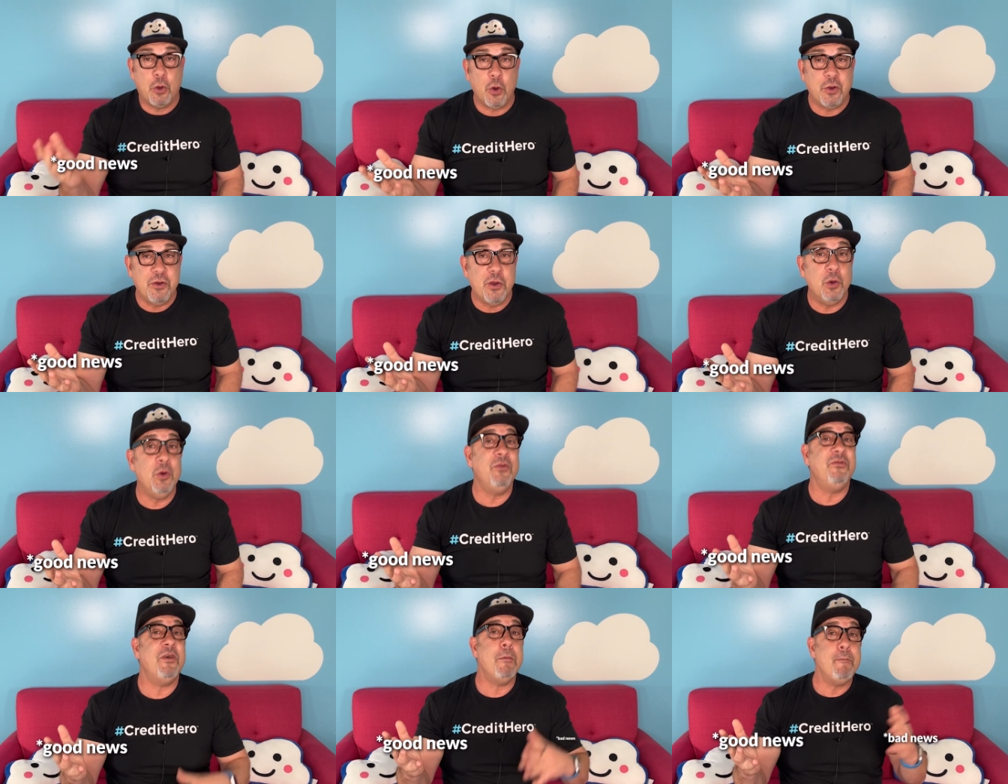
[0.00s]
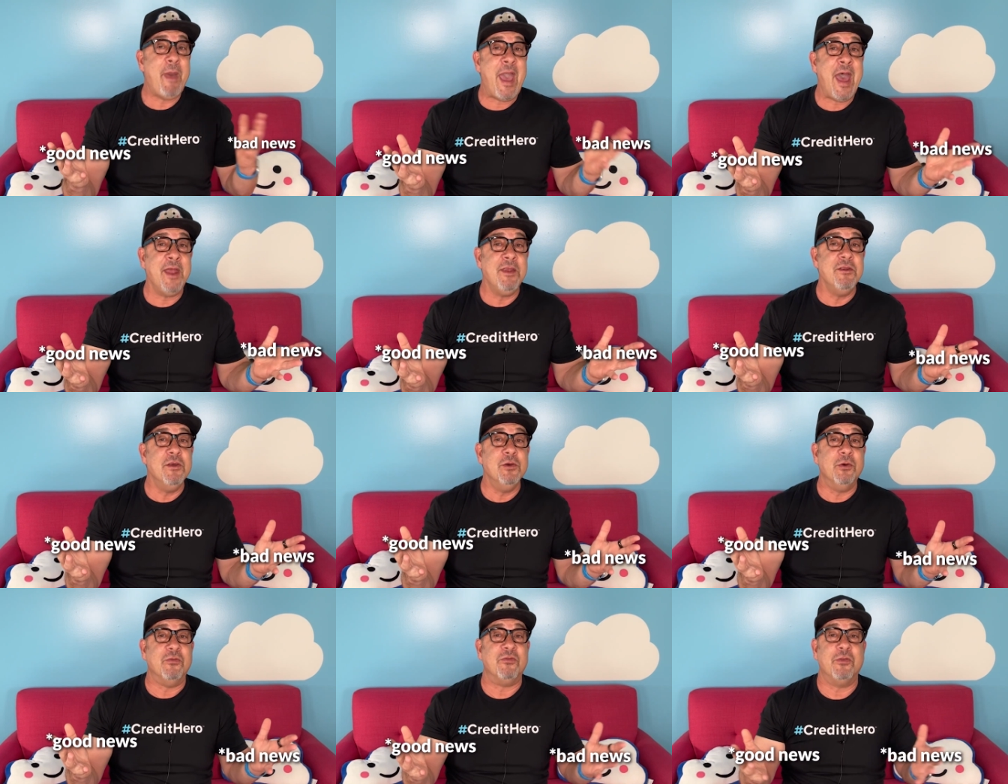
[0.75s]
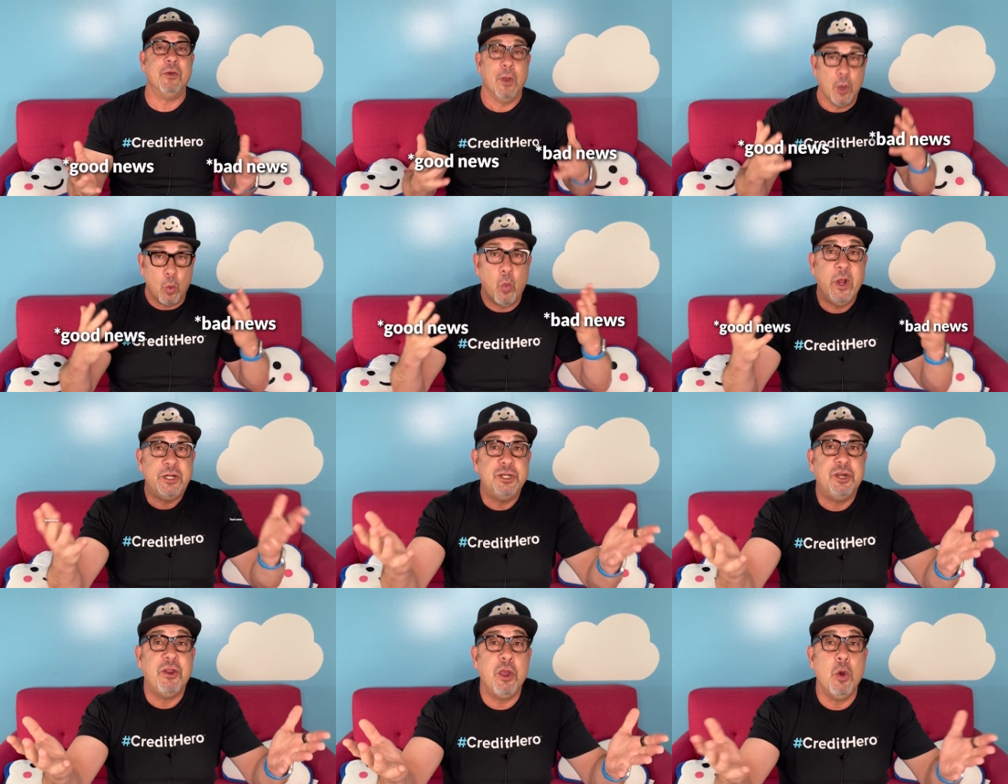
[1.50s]
good news and bad news.
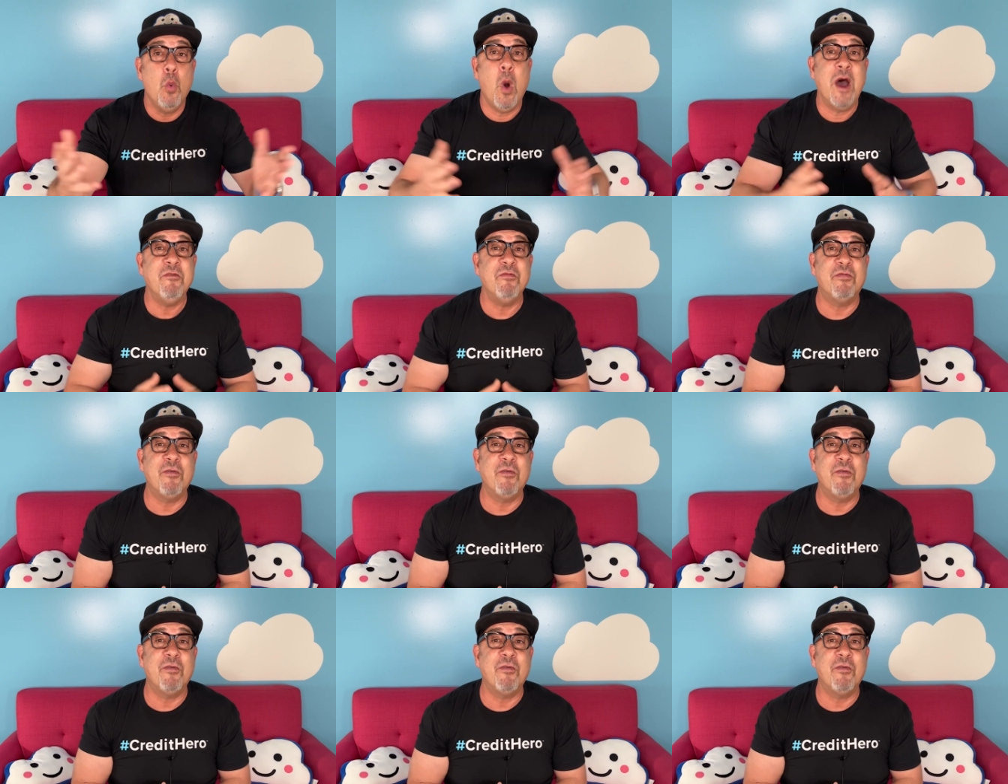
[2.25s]
Which do you want